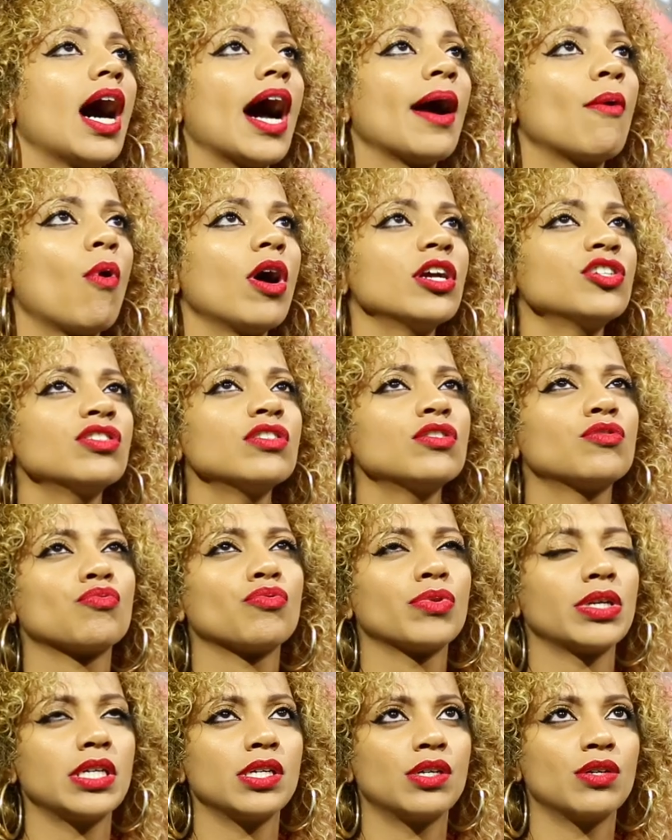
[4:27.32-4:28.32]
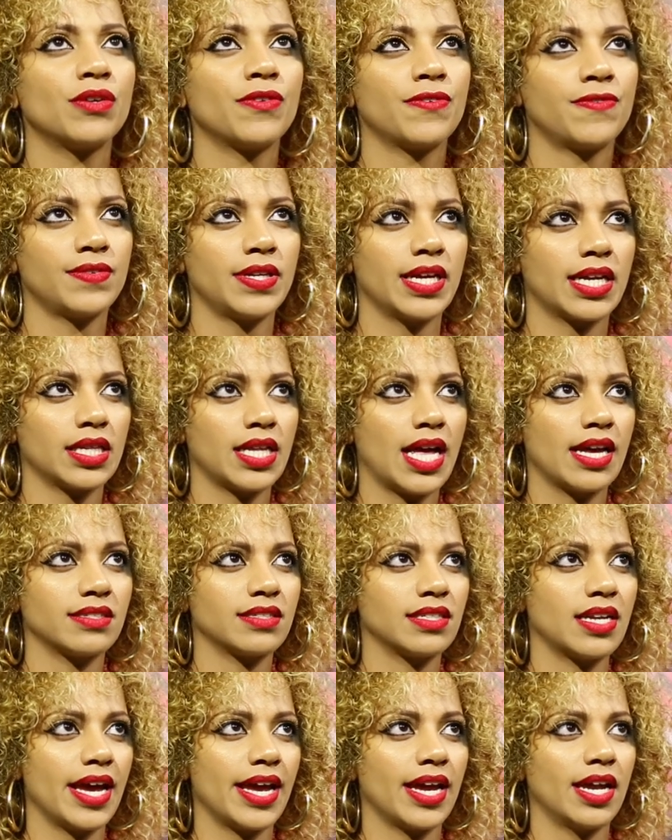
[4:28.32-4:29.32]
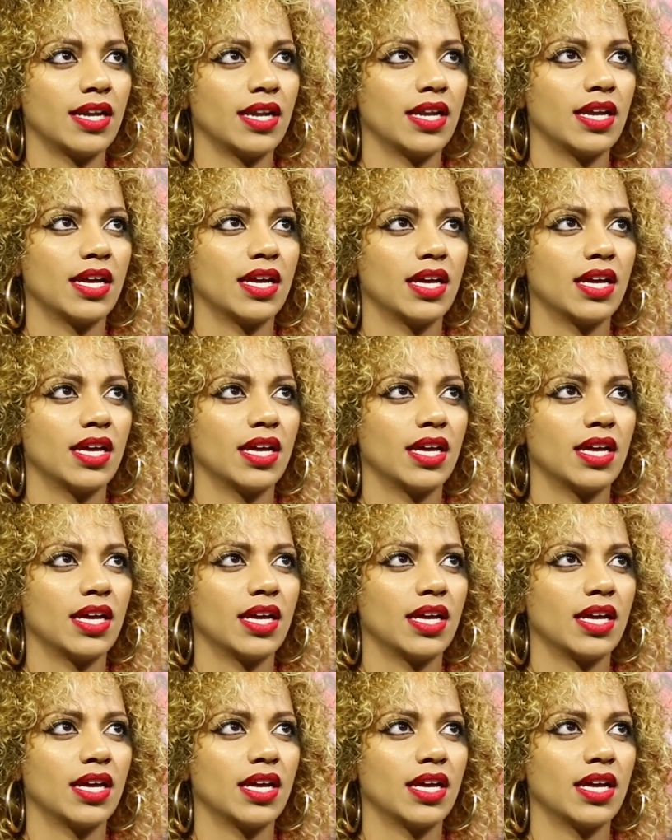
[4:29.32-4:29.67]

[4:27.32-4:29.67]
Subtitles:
I watched this really good flick last night.